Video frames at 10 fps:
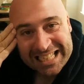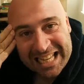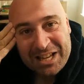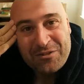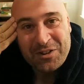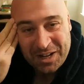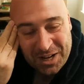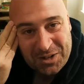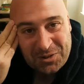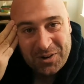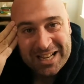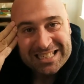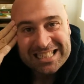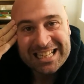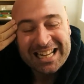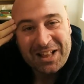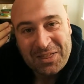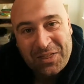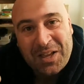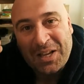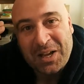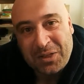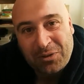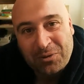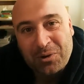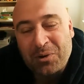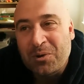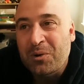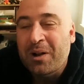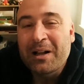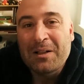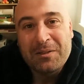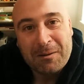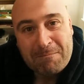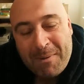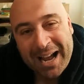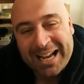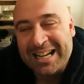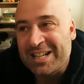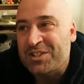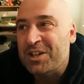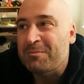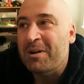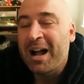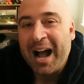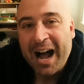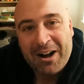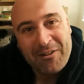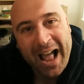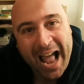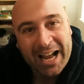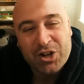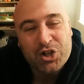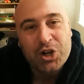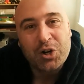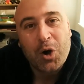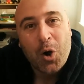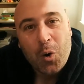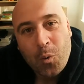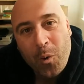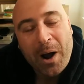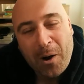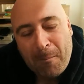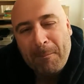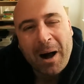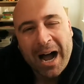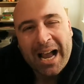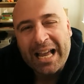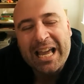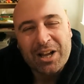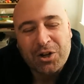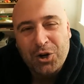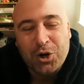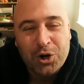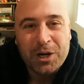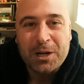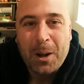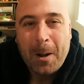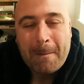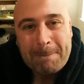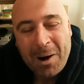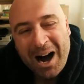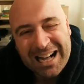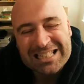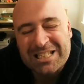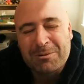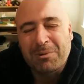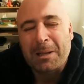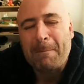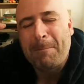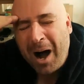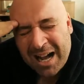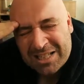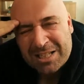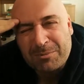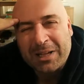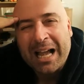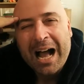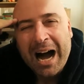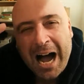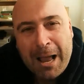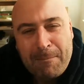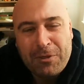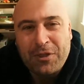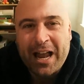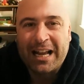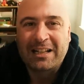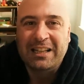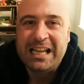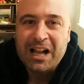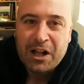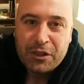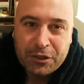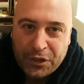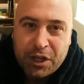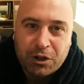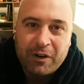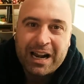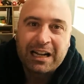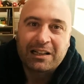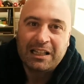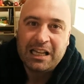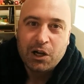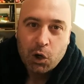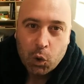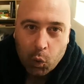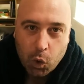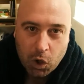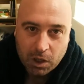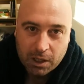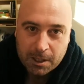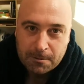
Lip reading: is even interested in thinking through the mechanism of action whereby it could possibly, hypothetically, theoretically work.